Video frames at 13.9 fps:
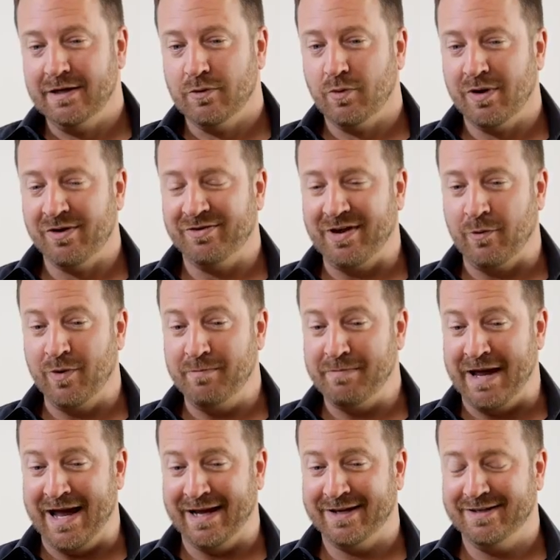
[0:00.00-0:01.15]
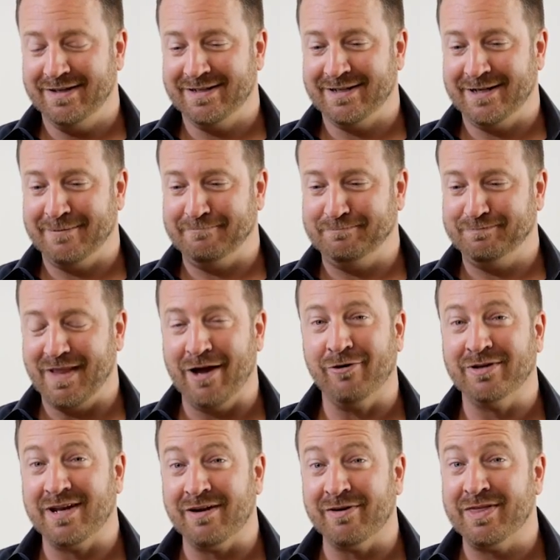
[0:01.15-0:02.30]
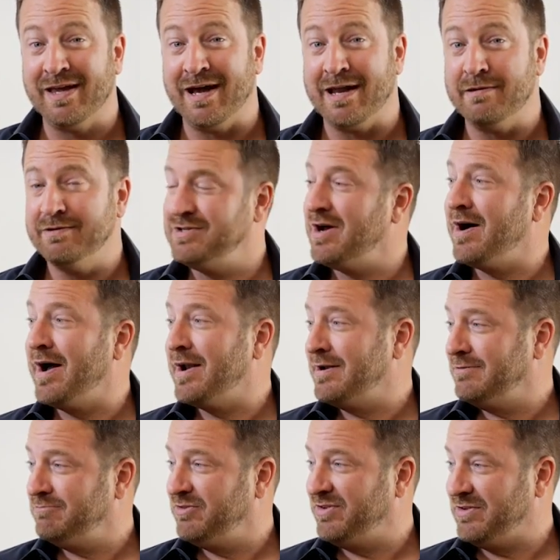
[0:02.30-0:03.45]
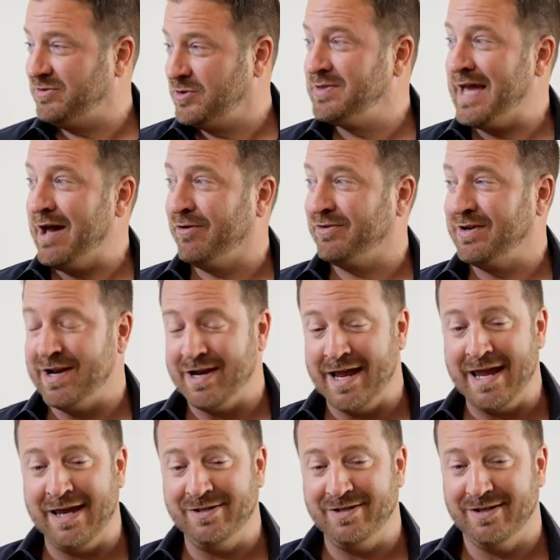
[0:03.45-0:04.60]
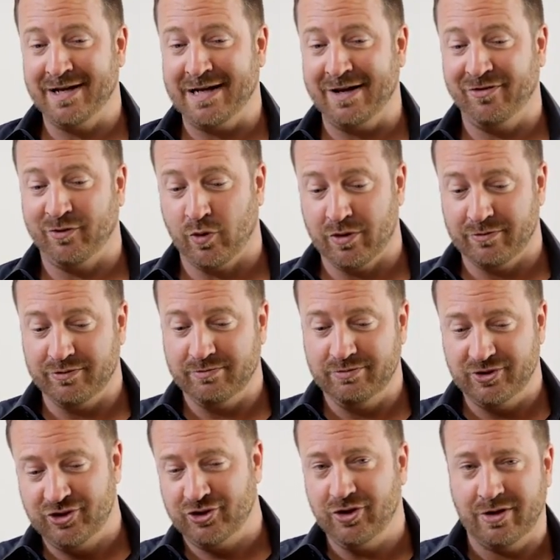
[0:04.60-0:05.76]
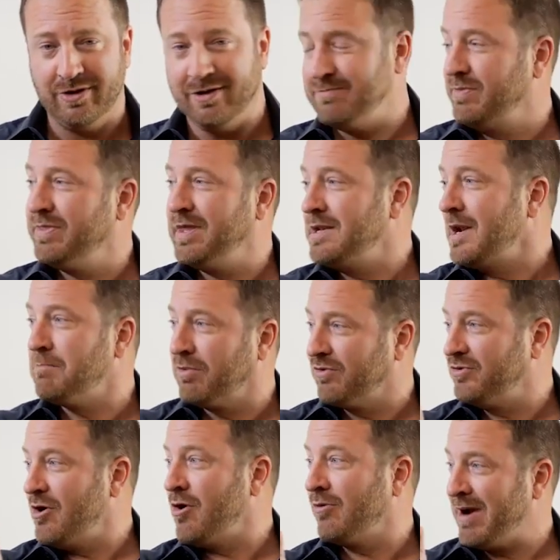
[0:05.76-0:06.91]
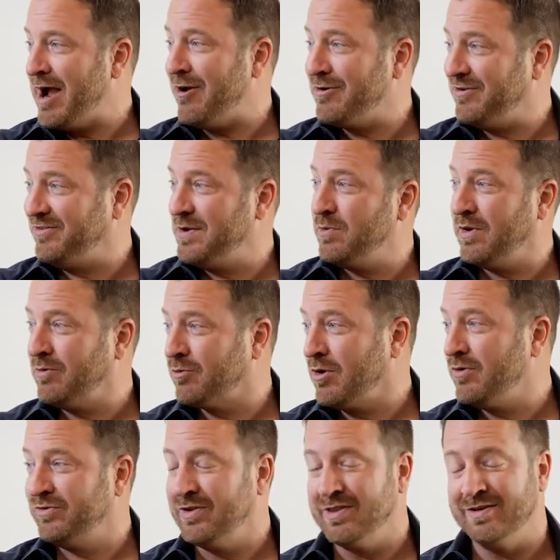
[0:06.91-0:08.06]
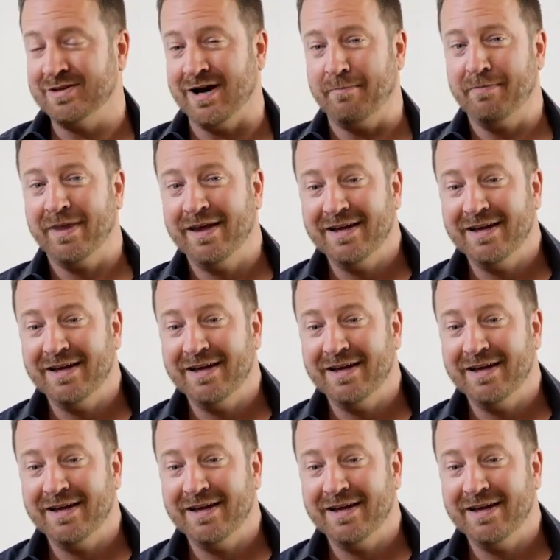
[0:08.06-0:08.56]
was I went back and I looked at everything I'd done since 2008, and I sort of shook the numbers all around to see what rose to the top,